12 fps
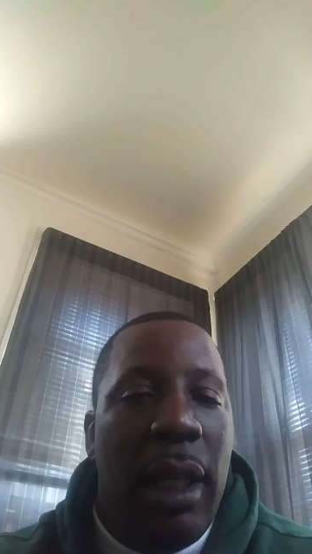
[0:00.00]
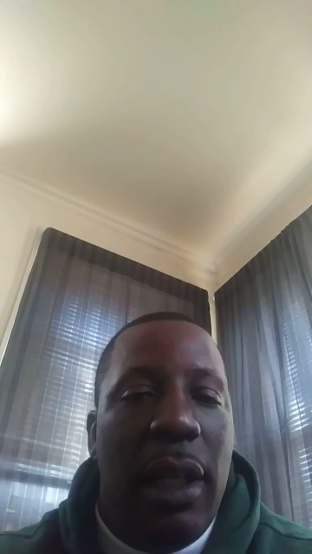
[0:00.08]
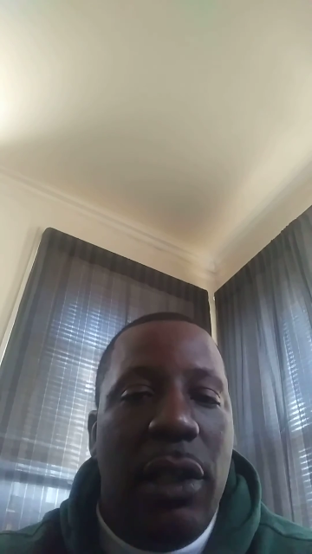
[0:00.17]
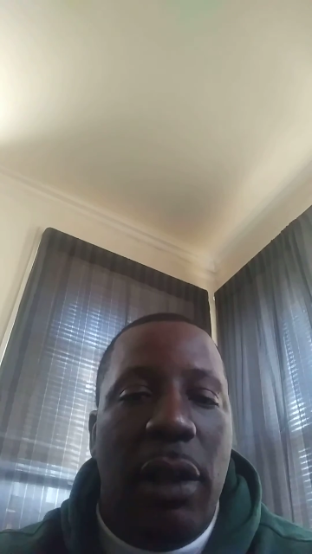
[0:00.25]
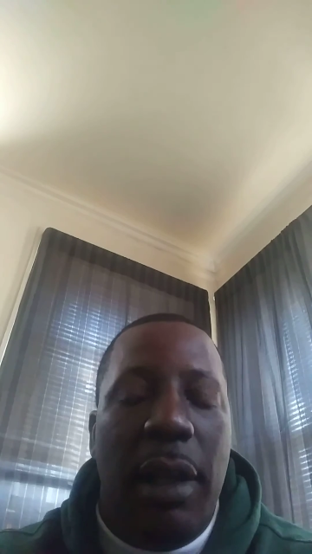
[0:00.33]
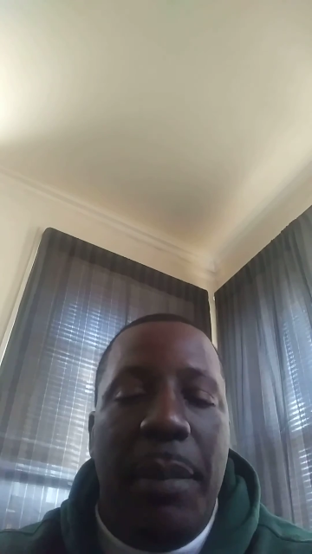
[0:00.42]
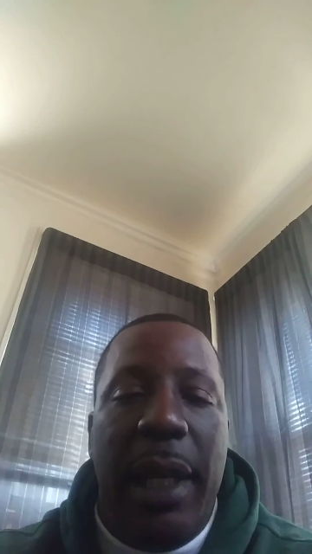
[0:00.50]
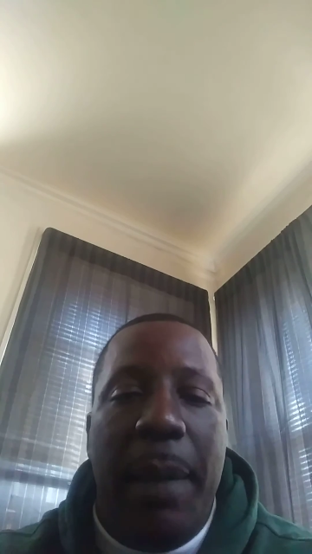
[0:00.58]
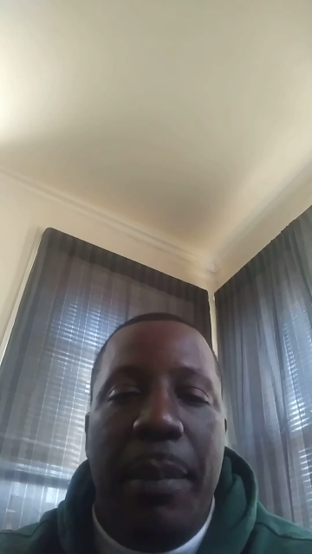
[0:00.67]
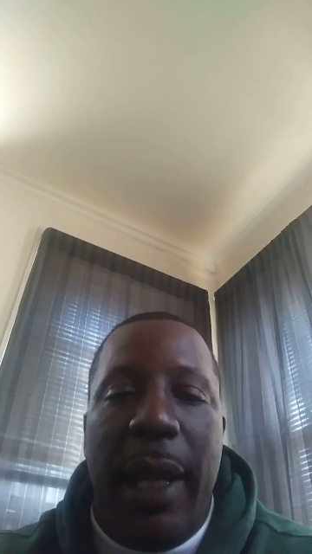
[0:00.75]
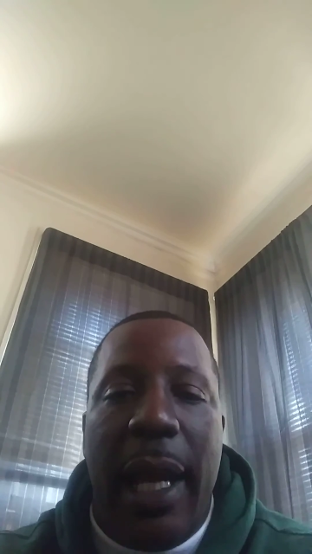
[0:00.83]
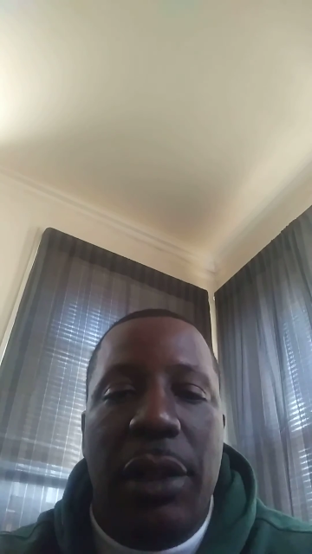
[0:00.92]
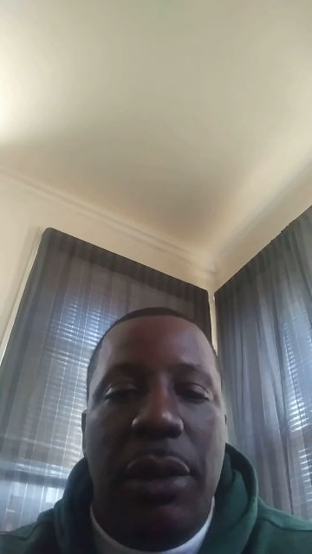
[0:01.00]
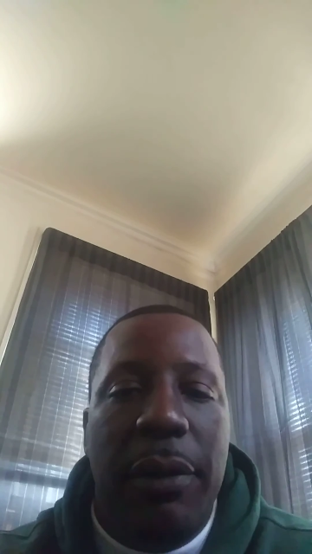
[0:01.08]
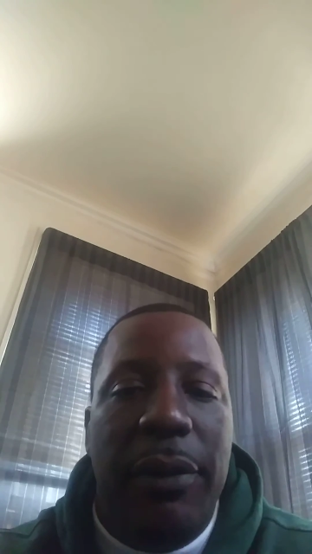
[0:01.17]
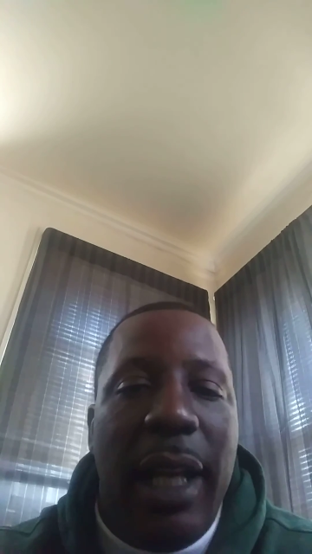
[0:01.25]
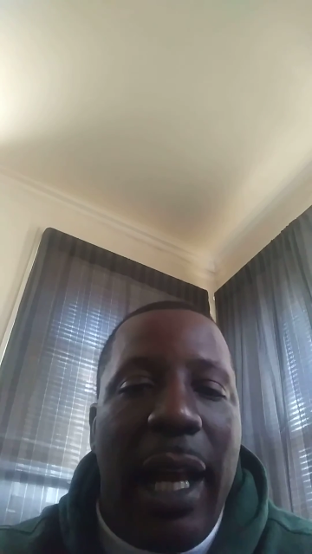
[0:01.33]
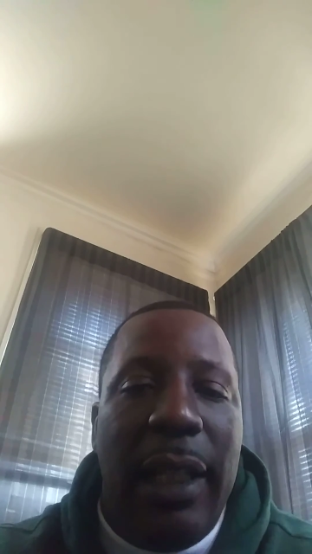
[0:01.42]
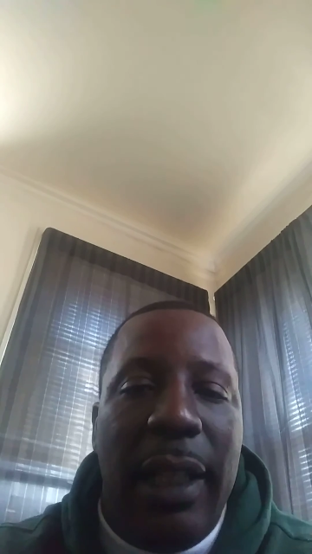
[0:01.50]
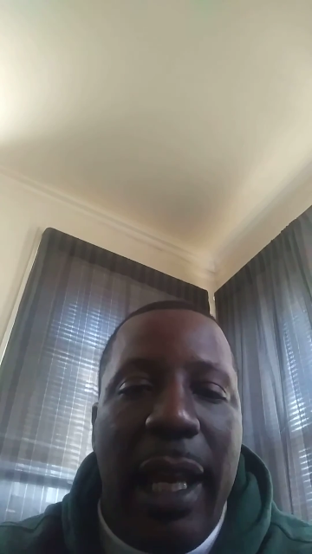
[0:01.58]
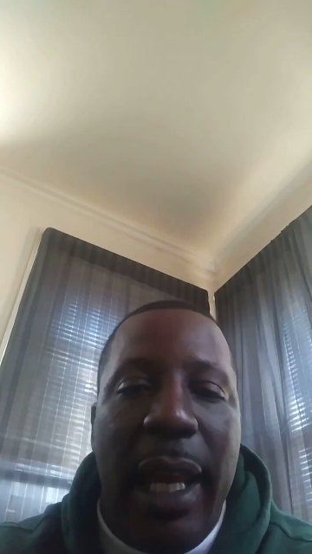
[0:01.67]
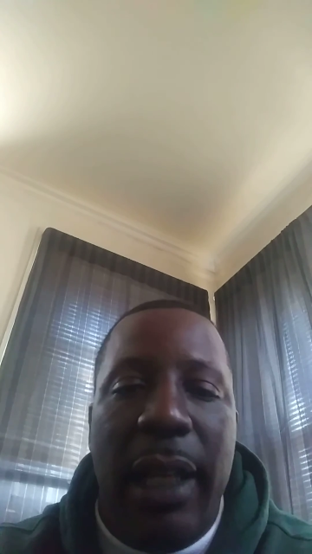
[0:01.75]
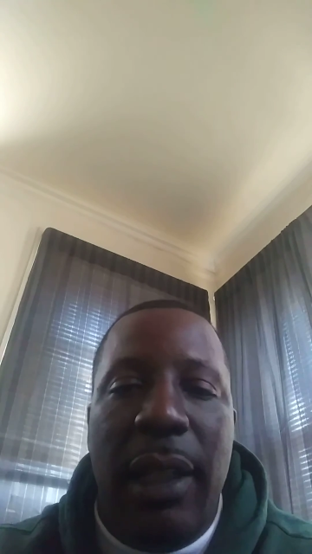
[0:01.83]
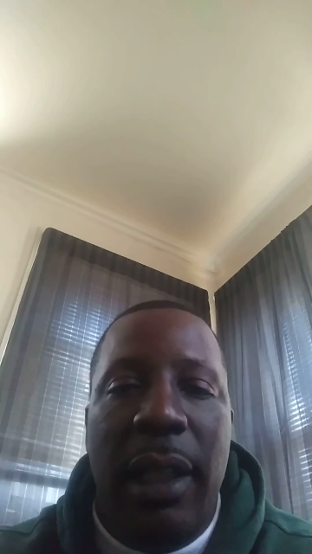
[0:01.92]
It's going to be at
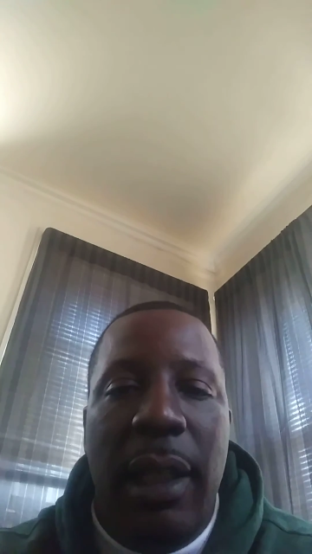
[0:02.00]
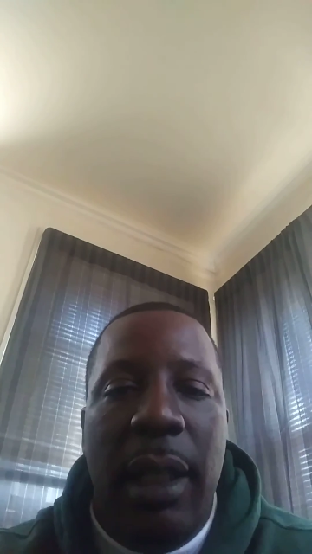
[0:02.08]
blacktruth.net.